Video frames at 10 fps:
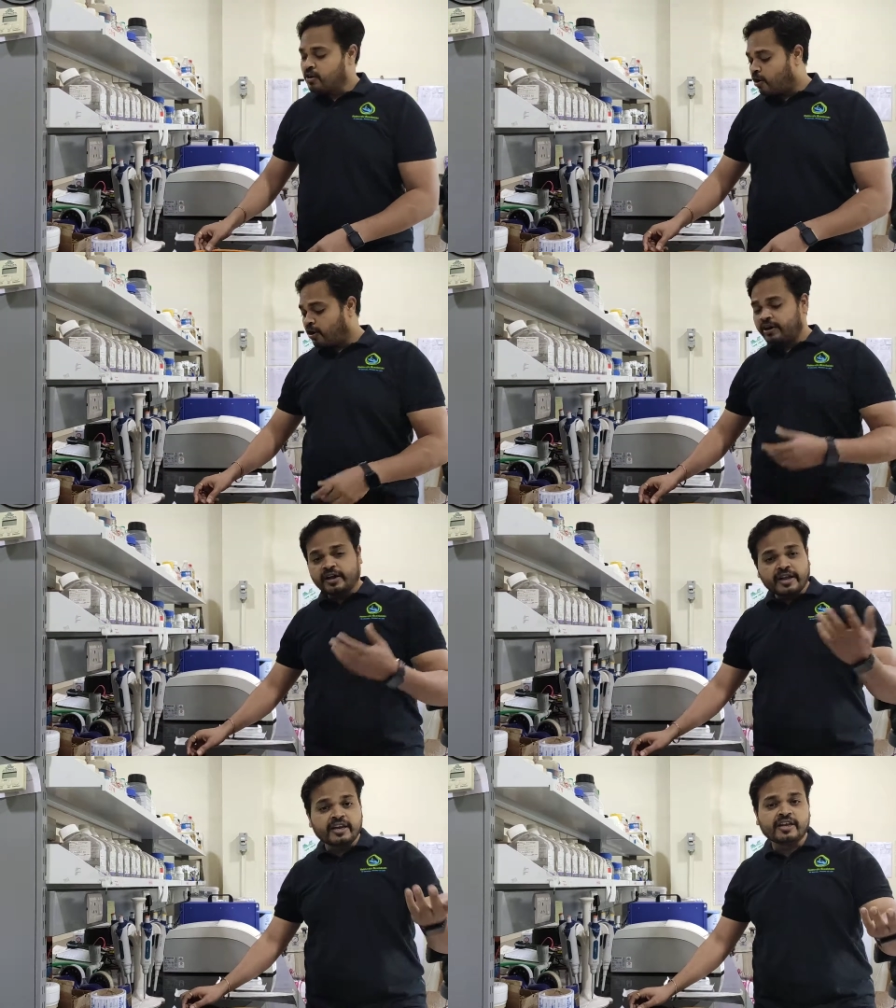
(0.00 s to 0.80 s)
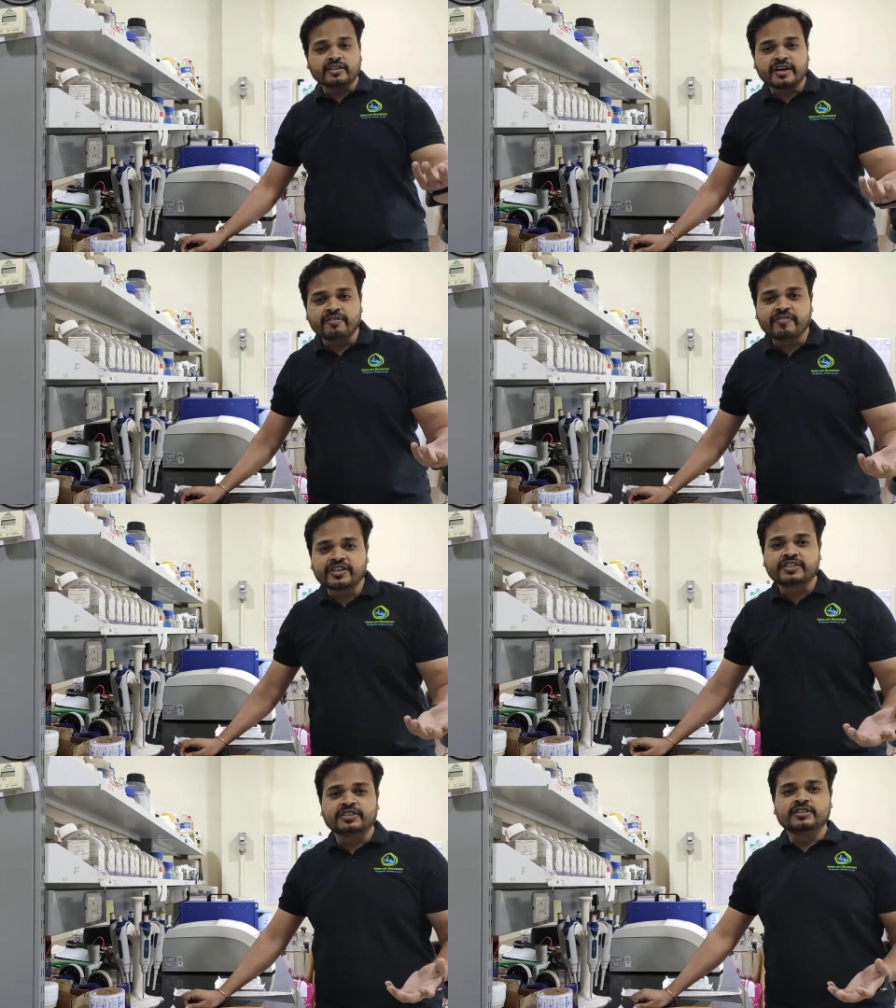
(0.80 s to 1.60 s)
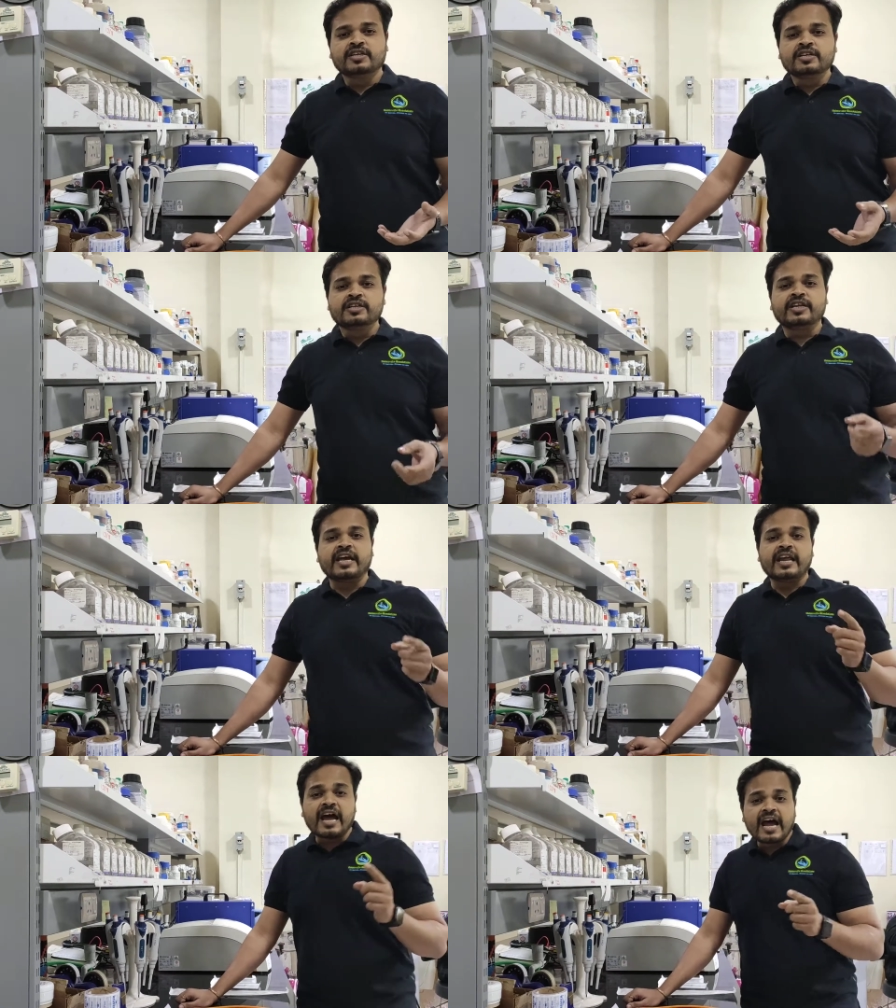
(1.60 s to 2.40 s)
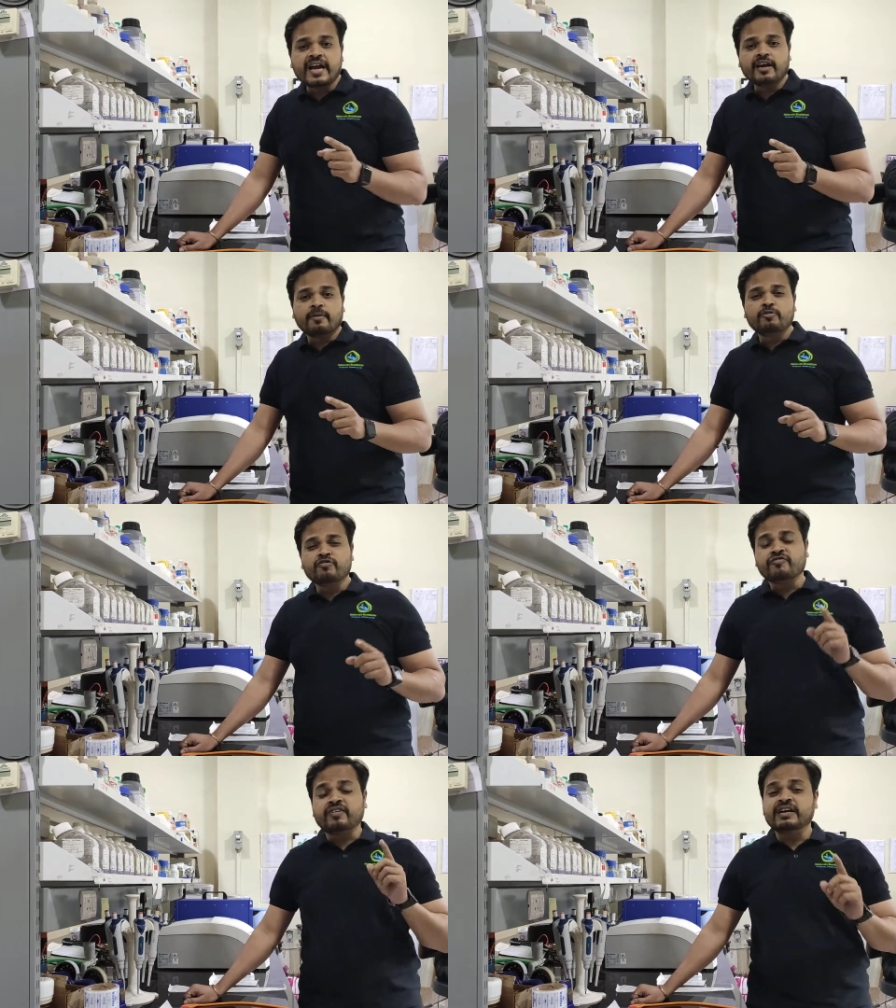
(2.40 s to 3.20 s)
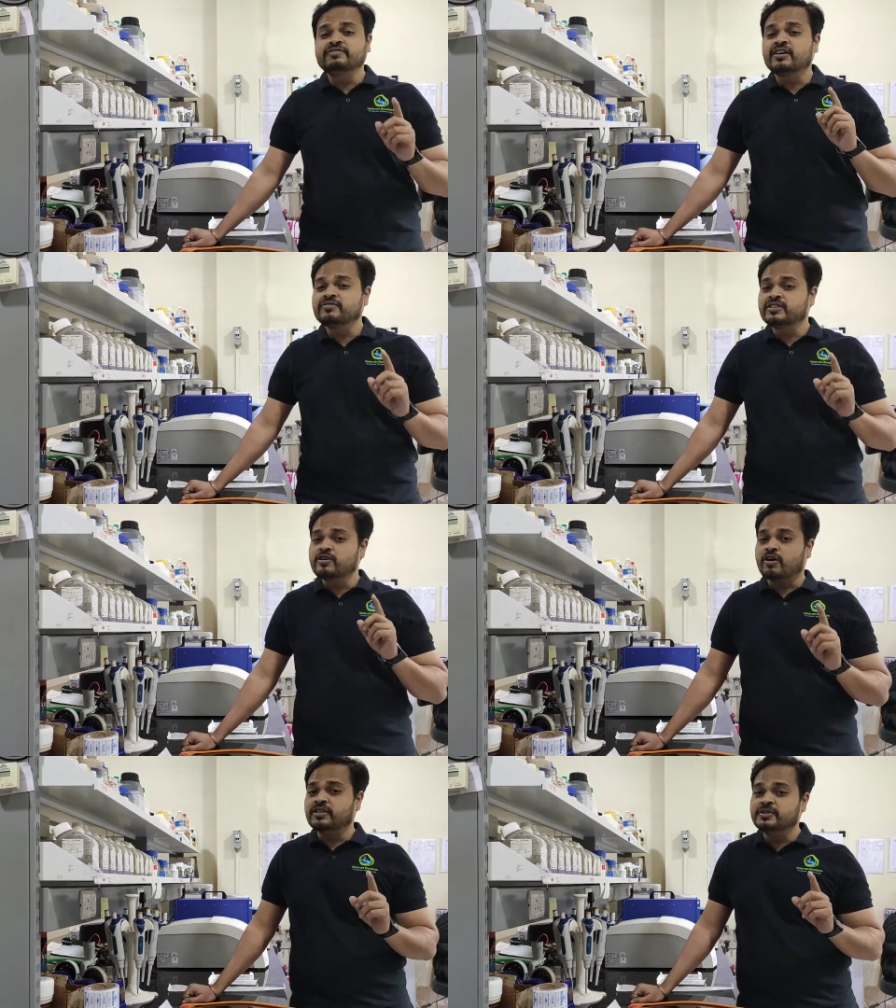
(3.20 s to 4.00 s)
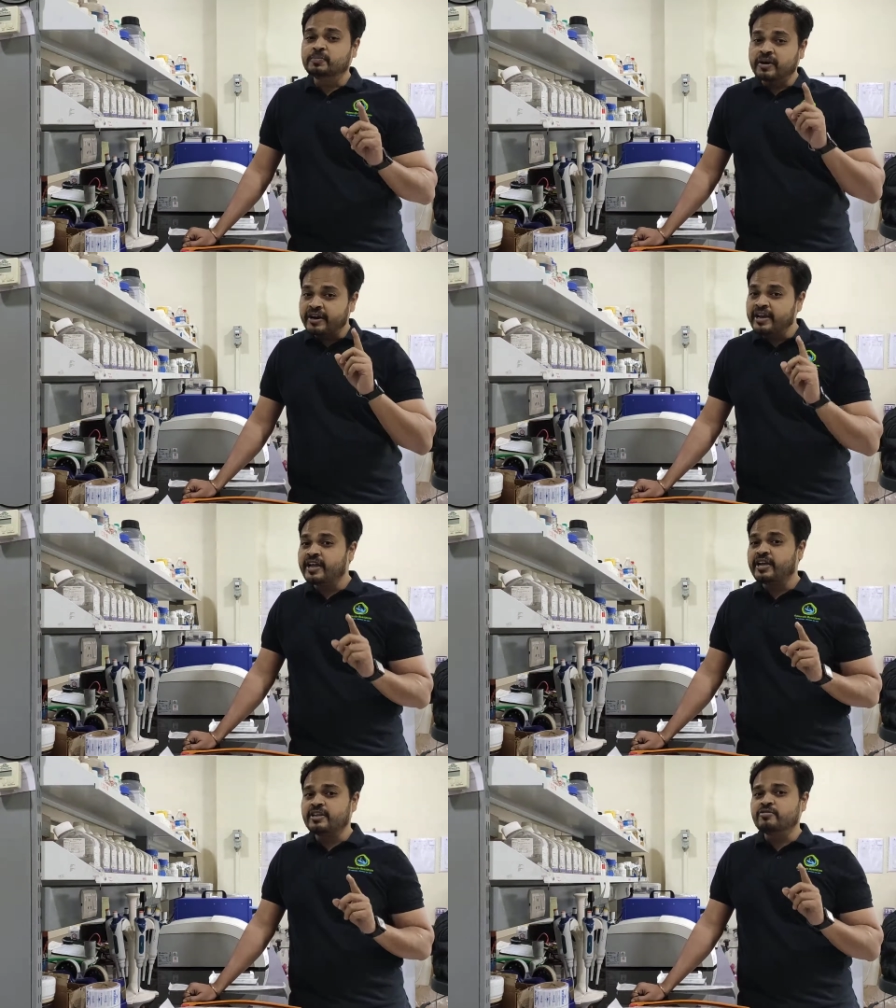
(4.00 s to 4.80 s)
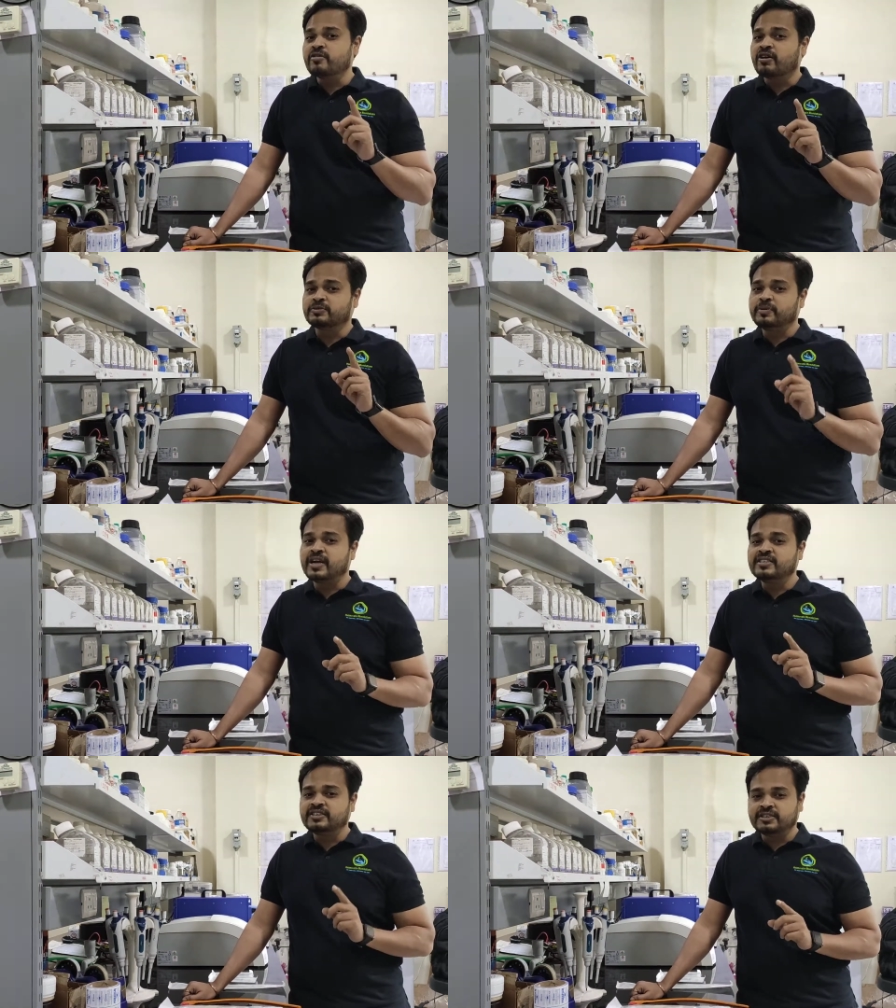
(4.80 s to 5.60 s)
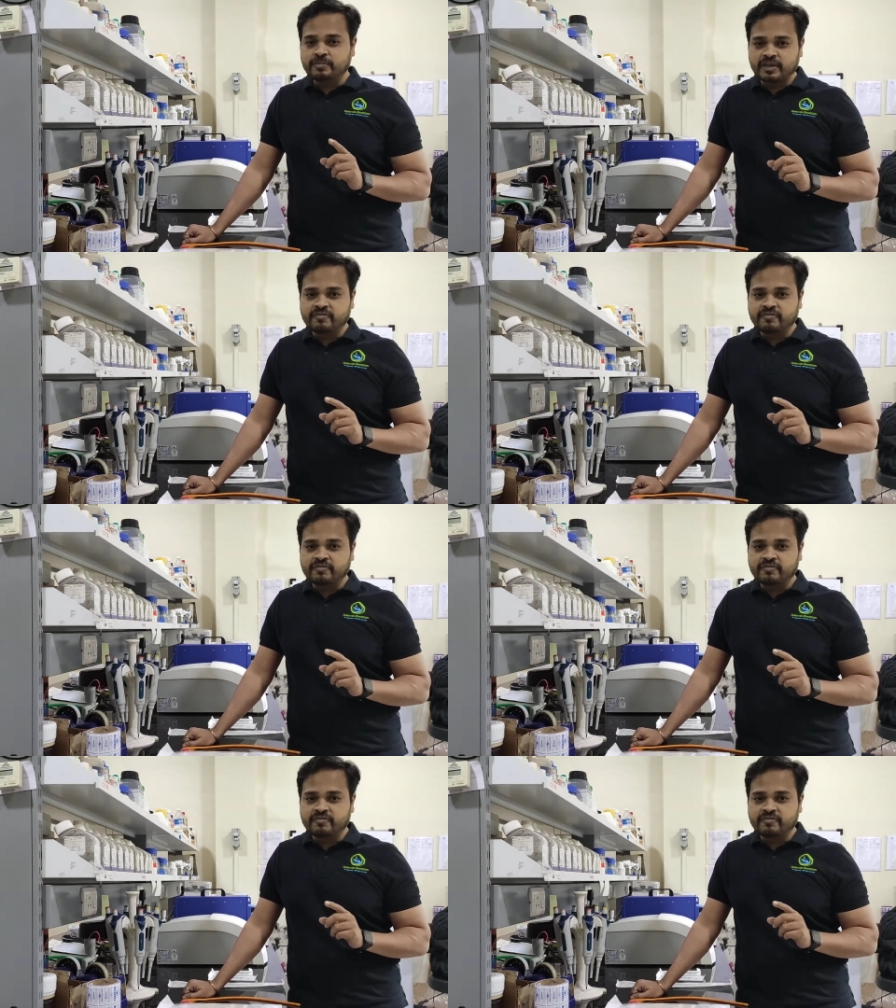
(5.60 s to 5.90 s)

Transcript: or any other infection can add up to $5,000 per day in your hospitalization bill,